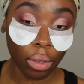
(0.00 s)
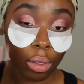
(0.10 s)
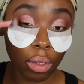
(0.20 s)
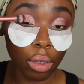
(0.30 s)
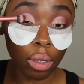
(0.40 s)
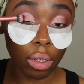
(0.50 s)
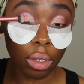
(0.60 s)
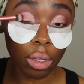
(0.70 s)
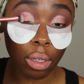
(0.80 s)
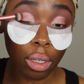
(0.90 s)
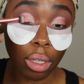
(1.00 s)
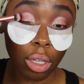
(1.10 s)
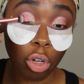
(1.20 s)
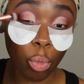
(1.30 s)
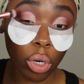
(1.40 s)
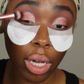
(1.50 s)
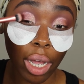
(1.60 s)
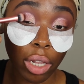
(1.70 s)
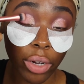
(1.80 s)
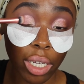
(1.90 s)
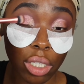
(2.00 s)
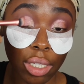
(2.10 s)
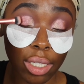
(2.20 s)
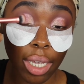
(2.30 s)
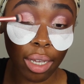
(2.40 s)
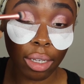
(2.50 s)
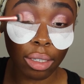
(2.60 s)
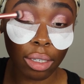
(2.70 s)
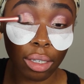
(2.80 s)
A little more color, I should say.